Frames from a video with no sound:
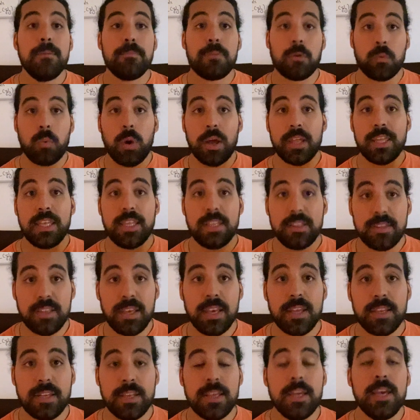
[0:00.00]
But what he
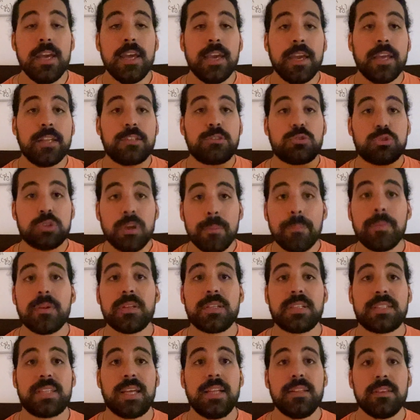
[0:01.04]
did, he
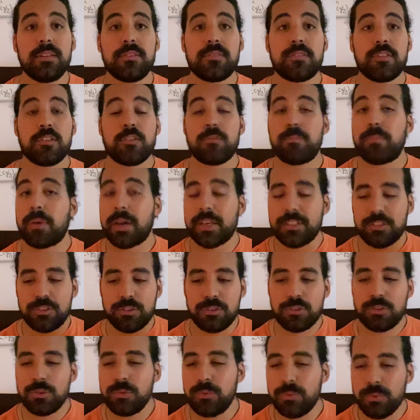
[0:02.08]
tripled attendances by
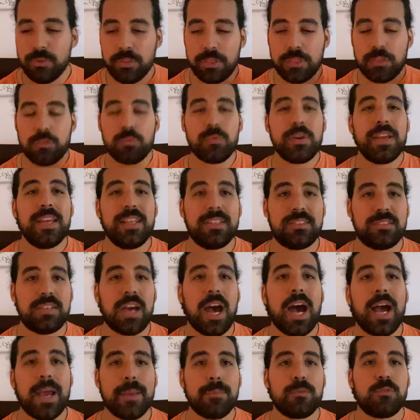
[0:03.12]
two, three
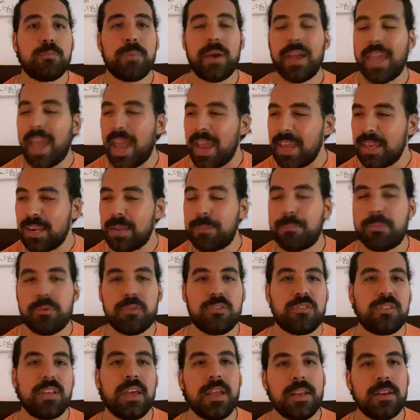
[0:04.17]
times, by
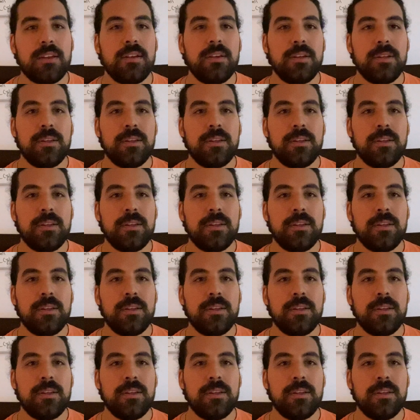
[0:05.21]
80%.